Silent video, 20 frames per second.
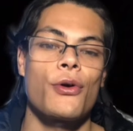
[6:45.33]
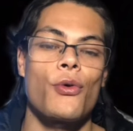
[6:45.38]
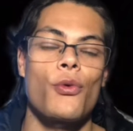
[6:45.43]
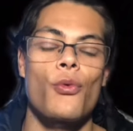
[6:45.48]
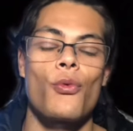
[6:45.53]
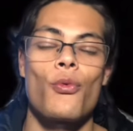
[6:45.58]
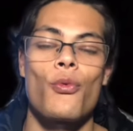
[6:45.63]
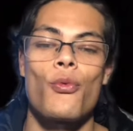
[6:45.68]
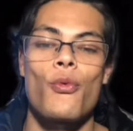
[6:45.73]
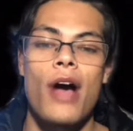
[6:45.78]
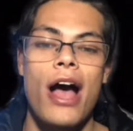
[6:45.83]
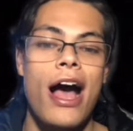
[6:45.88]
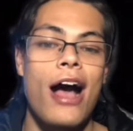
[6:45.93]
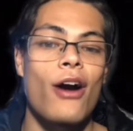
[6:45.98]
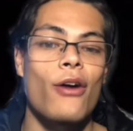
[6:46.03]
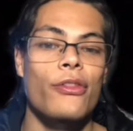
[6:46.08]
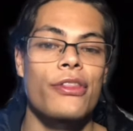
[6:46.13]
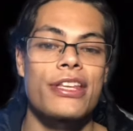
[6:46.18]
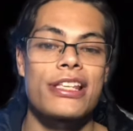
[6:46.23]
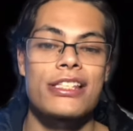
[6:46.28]

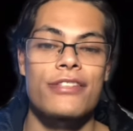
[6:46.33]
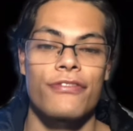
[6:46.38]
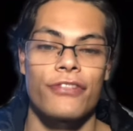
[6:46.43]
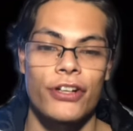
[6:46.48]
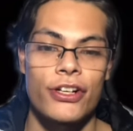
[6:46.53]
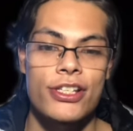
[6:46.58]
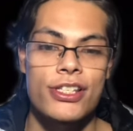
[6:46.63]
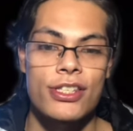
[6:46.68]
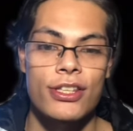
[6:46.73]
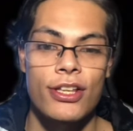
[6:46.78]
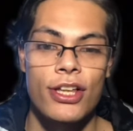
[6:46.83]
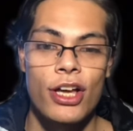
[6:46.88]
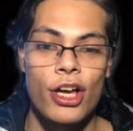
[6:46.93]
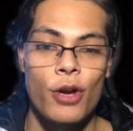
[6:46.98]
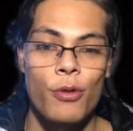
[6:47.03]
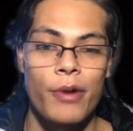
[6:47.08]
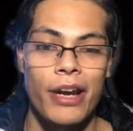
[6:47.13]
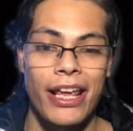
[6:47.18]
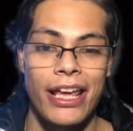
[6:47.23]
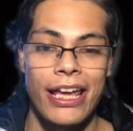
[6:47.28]
Wow, this first look,
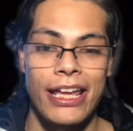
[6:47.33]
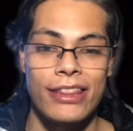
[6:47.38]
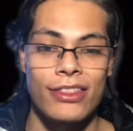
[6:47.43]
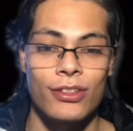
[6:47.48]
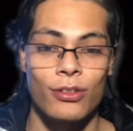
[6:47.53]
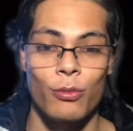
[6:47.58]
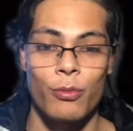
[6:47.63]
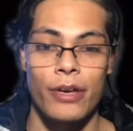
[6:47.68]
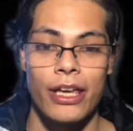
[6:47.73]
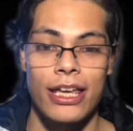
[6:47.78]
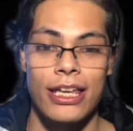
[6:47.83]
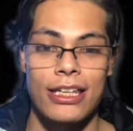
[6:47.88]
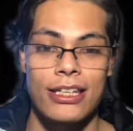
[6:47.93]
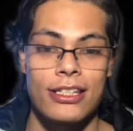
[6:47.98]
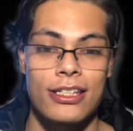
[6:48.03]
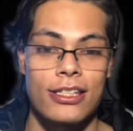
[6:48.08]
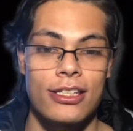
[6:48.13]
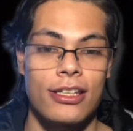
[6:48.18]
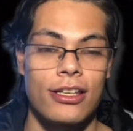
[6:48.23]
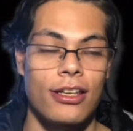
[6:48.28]
when it hit the
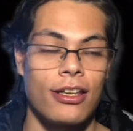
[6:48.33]
wind,